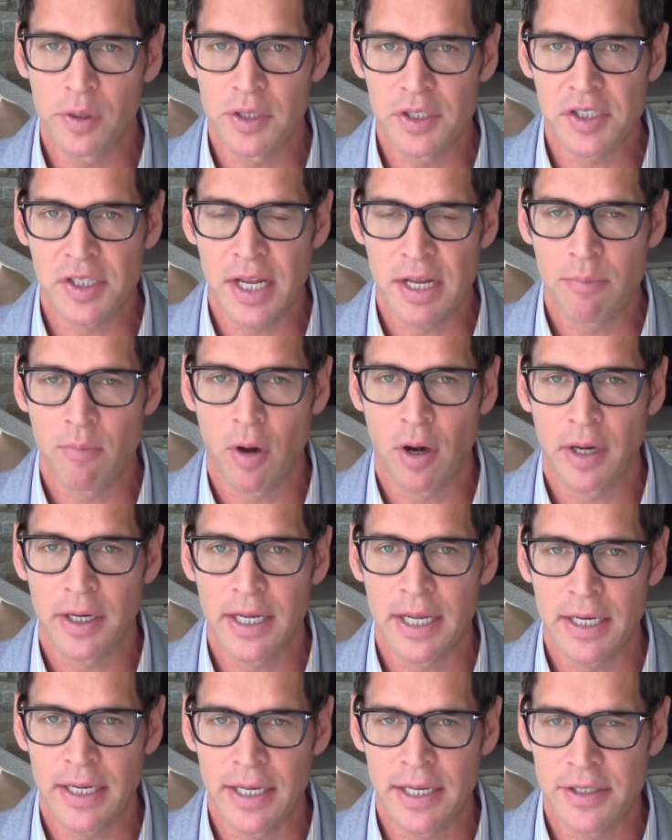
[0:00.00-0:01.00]
real estate
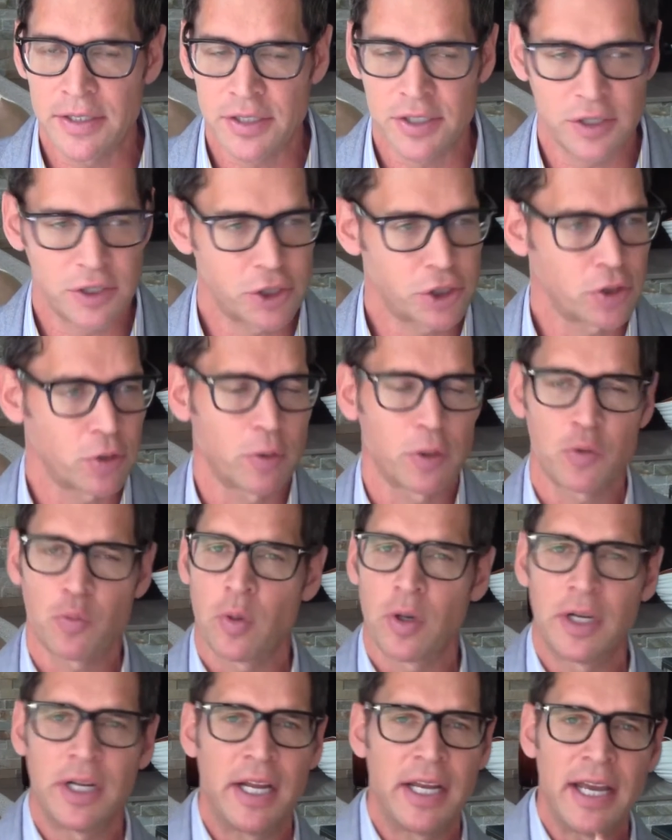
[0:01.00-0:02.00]
market. It's as sure as
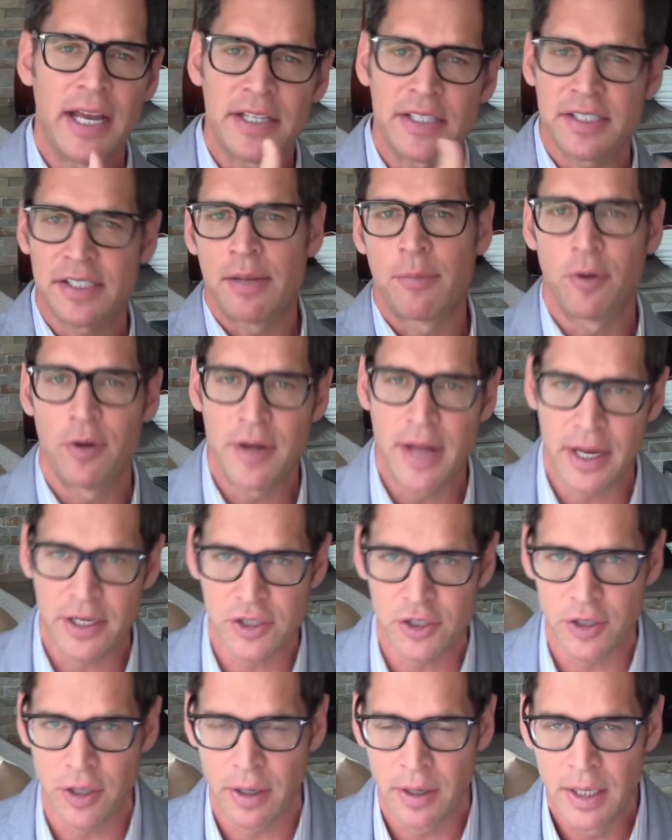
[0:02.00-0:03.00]
we're going to get summer
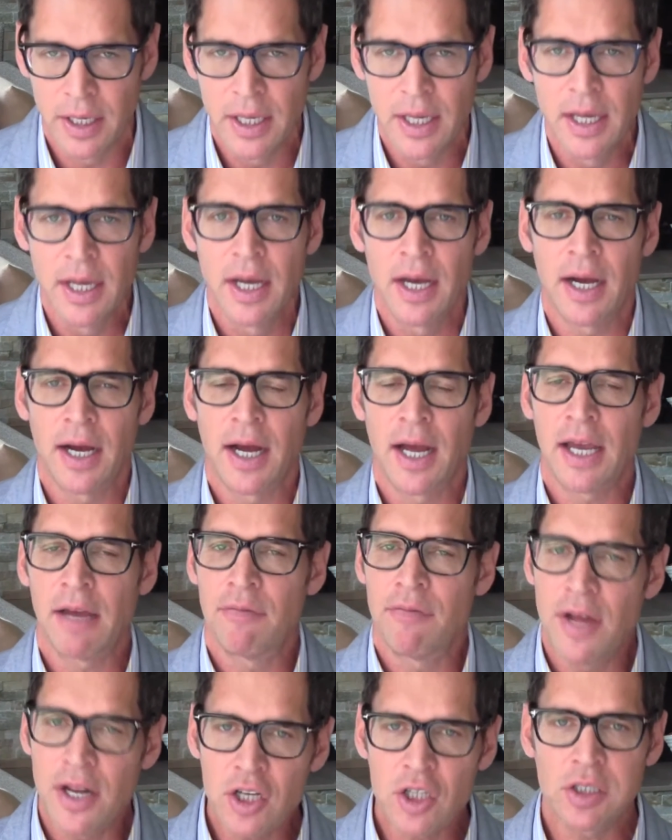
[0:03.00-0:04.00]
next year.
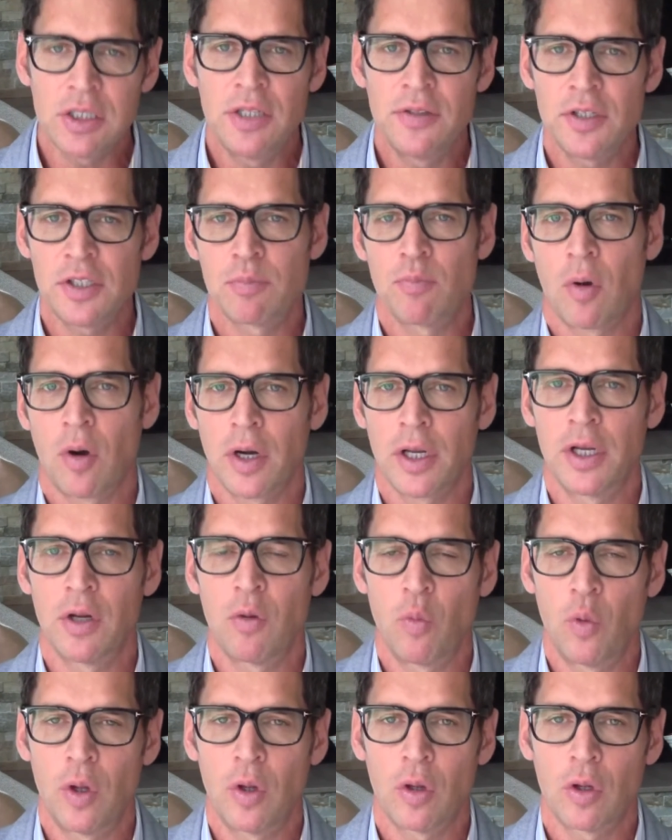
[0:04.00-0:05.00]
Uh, eventually this
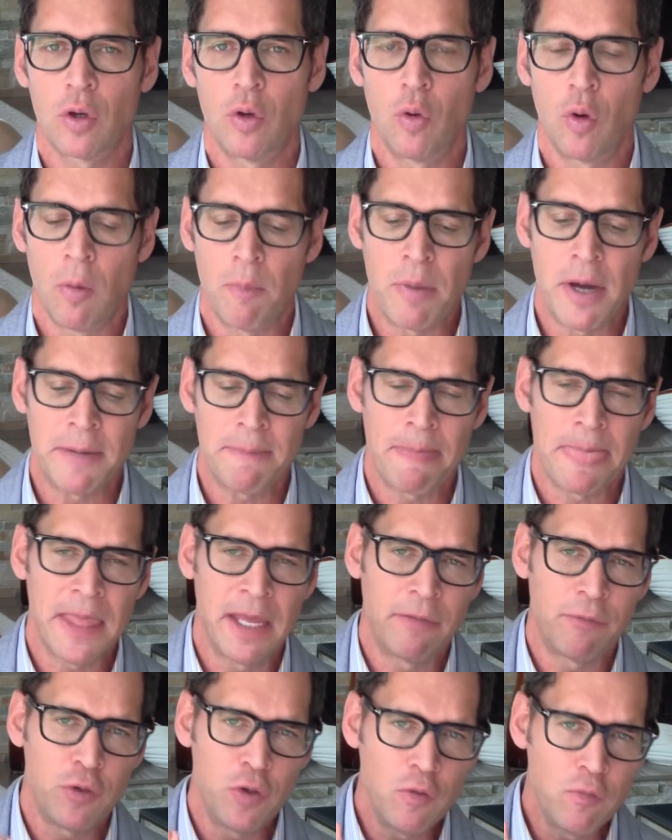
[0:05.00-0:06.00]
market will cool. But
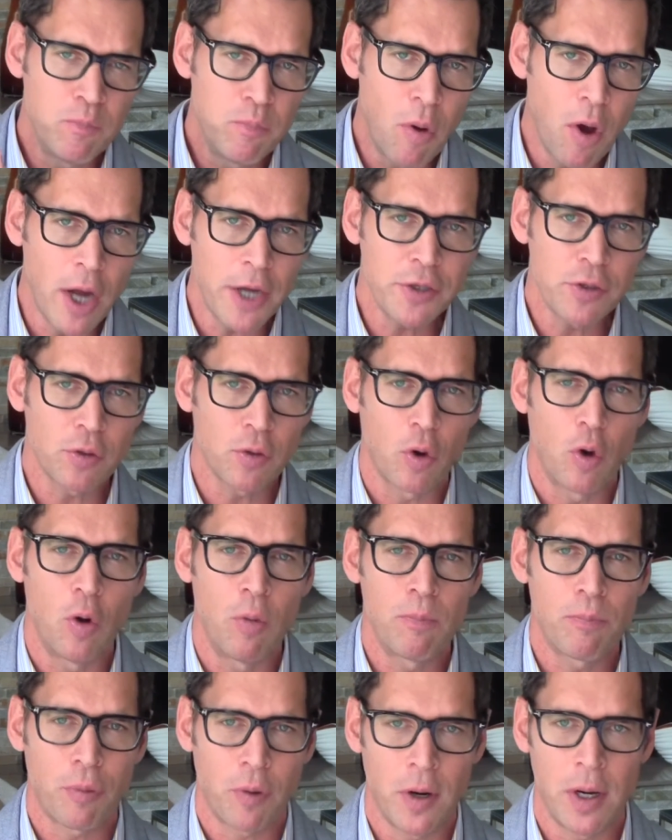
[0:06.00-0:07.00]
if you bought your
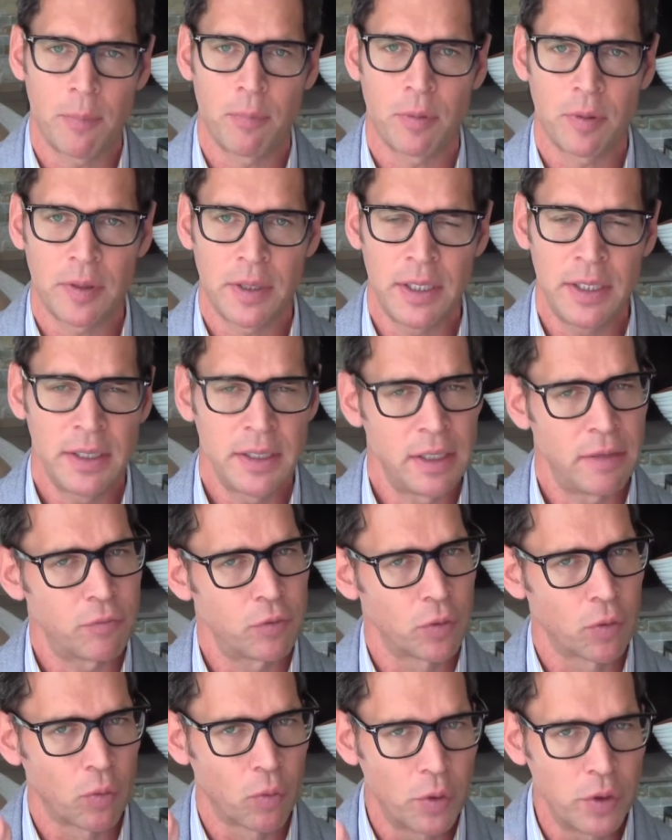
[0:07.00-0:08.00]
home properly, if
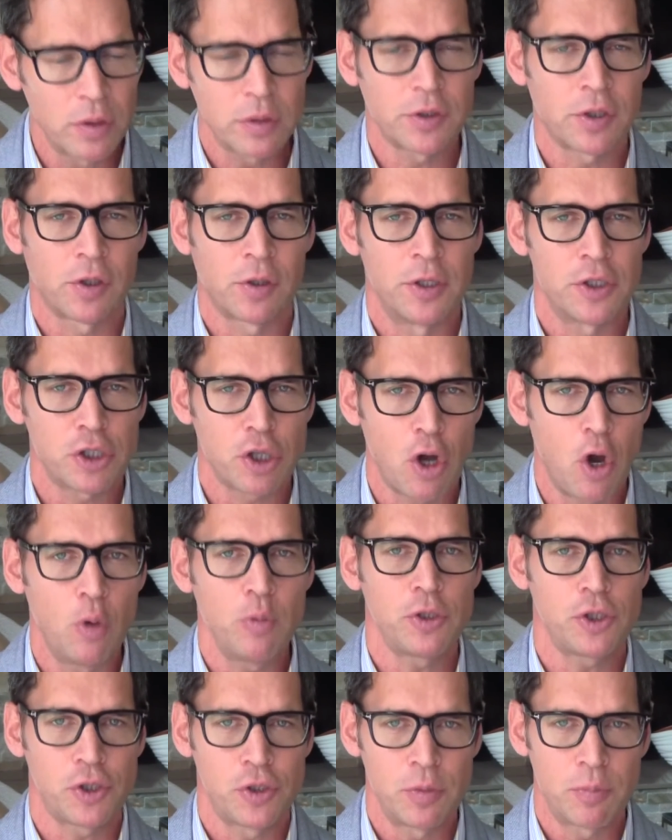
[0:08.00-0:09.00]
your realtor has
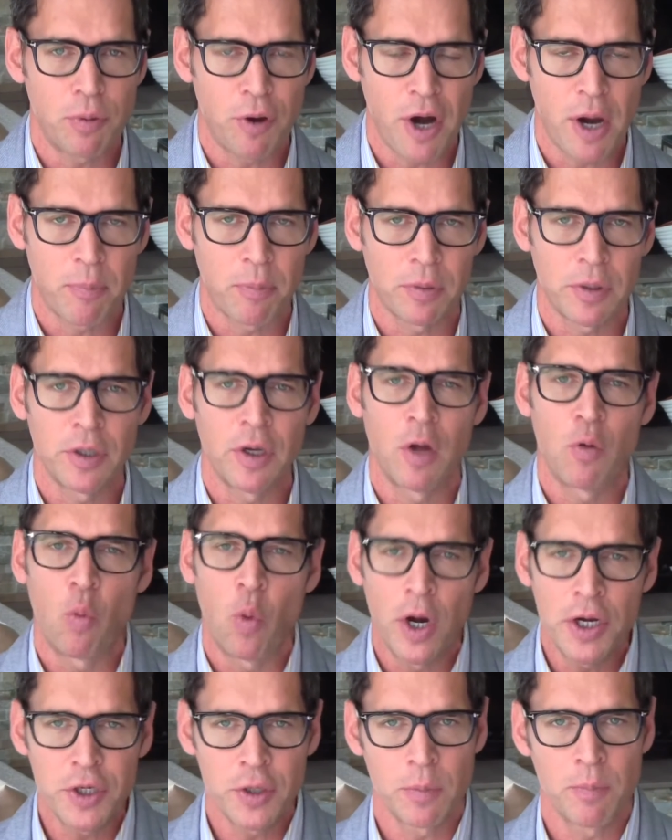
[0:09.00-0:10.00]
coached you properly on
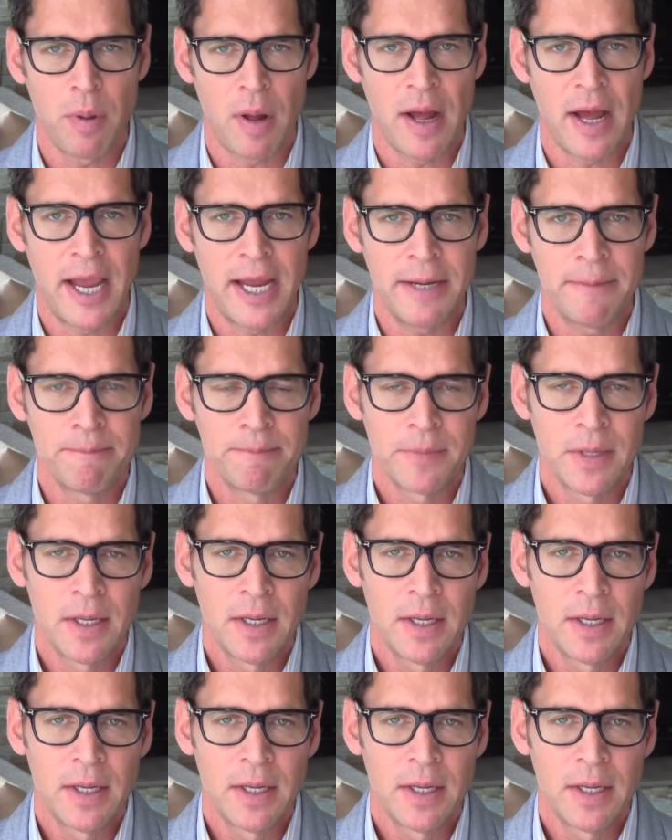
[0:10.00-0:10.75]
what you're buying,